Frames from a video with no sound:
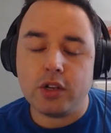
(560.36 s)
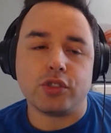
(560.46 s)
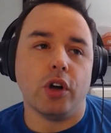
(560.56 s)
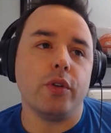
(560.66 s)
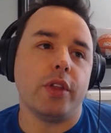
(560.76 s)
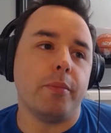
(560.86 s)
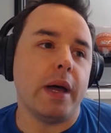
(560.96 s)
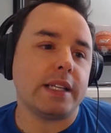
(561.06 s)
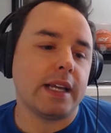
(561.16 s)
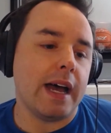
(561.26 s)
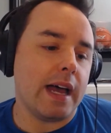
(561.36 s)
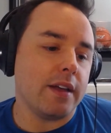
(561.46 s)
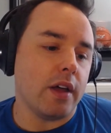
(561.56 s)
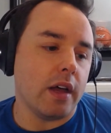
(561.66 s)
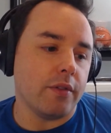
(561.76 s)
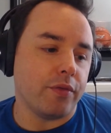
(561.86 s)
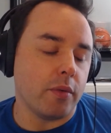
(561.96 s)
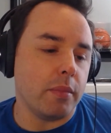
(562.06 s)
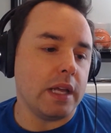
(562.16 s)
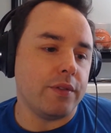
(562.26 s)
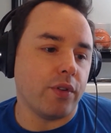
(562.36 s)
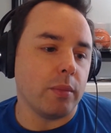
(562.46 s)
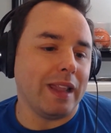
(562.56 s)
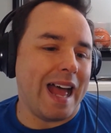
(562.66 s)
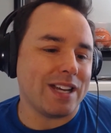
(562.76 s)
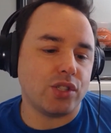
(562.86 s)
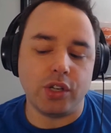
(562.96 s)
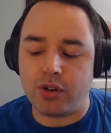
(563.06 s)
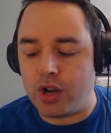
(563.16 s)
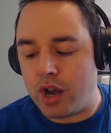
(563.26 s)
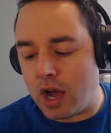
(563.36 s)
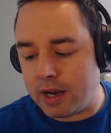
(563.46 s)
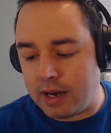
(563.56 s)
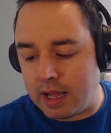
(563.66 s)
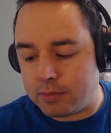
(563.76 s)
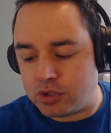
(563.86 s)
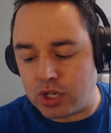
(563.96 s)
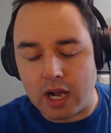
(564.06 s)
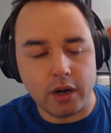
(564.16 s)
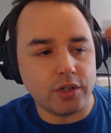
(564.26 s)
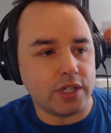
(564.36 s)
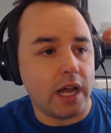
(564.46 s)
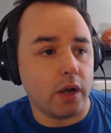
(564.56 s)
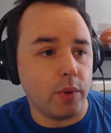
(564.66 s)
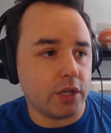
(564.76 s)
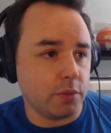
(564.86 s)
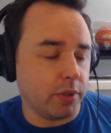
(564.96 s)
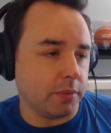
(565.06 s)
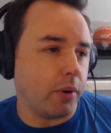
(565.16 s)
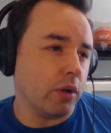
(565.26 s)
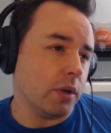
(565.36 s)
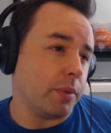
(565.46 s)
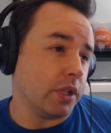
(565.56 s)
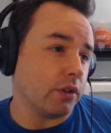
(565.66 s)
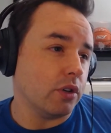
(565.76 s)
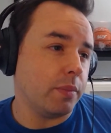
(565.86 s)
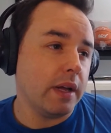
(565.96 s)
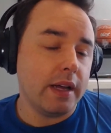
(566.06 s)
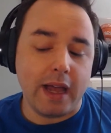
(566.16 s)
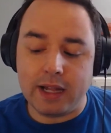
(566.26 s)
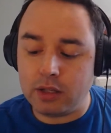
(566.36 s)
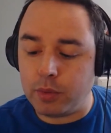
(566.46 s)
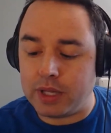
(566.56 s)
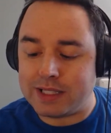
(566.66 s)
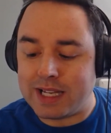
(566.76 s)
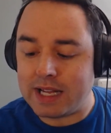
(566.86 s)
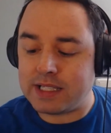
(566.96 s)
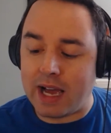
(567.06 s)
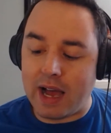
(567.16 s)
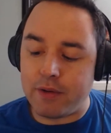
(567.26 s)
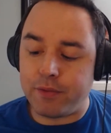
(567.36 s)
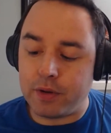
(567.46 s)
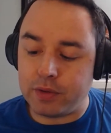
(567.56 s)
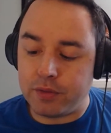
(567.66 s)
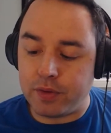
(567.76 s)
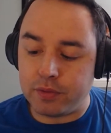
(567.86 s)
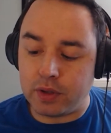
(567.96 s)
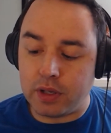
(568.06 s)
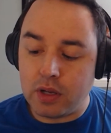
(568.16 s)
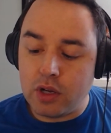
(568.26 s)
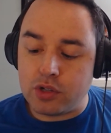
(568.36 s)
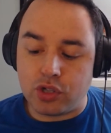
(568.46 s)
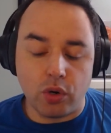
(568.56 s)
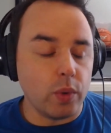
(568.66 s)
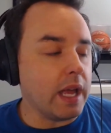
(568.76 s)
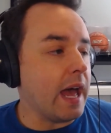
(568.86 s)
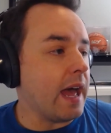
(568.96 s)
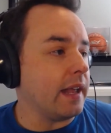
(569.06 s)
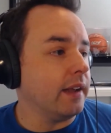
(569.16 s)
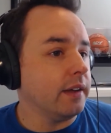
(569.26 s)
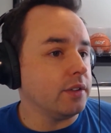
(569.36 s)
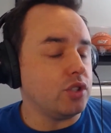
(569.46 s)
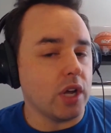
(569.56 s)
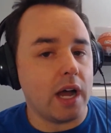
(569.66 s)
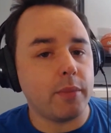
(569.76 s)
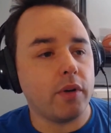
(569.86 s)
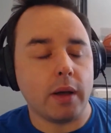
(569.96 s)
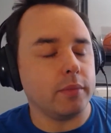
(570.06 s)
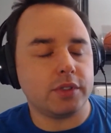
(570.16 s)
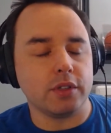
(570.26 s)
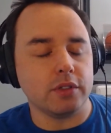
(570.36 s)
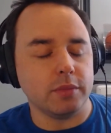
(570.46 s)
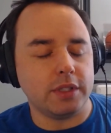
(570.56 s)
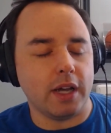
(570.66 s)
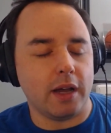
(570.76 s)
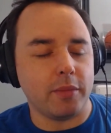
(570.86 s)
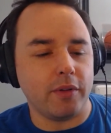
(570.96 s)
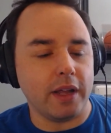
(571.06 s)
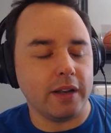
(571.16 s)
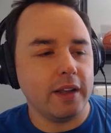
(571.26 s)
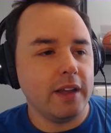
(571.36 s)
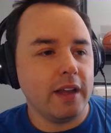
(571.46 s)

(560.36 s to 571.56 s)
So the best guy for me from last year, not named Ja or Zion, we actually put the poll up in the group, ended with a dead tie 50-50. So we had Ja Morant.